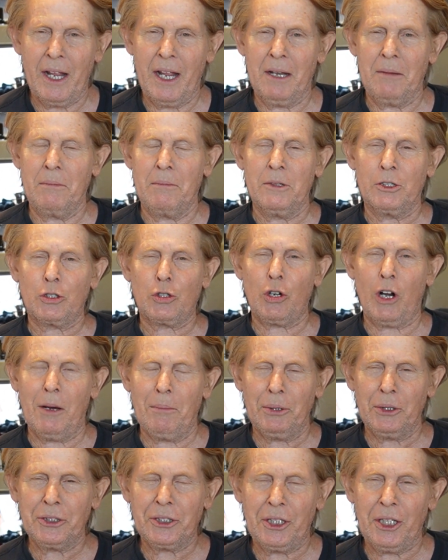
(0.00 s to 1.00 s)
and
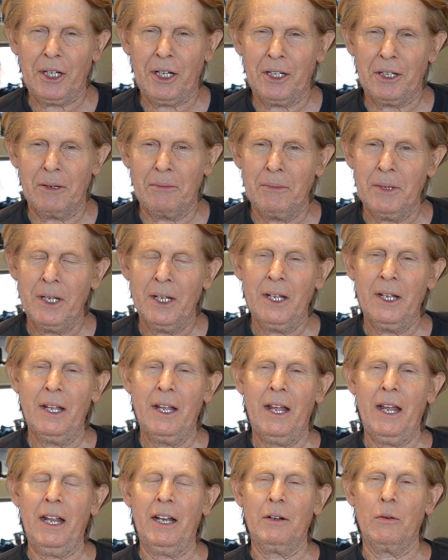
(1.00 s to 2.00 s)
troubled them
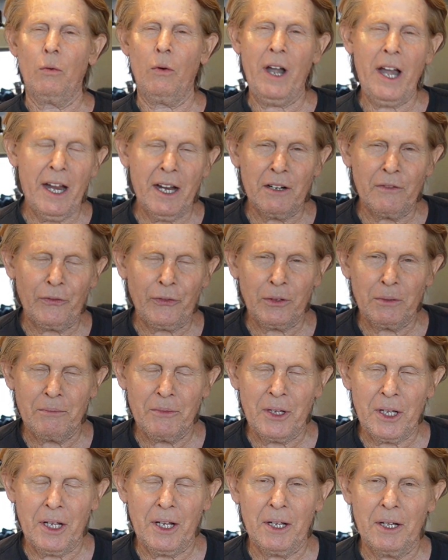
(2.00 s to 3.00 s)
and ran
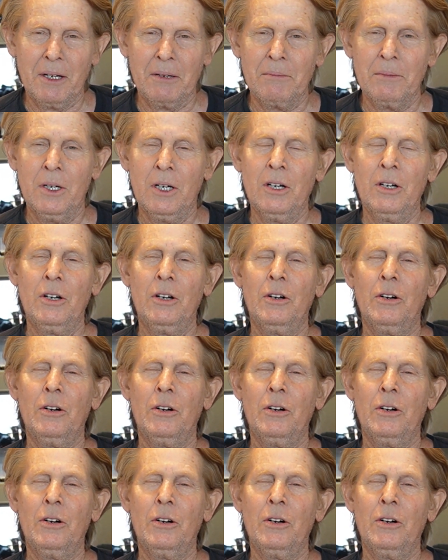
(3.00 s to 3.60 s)
from them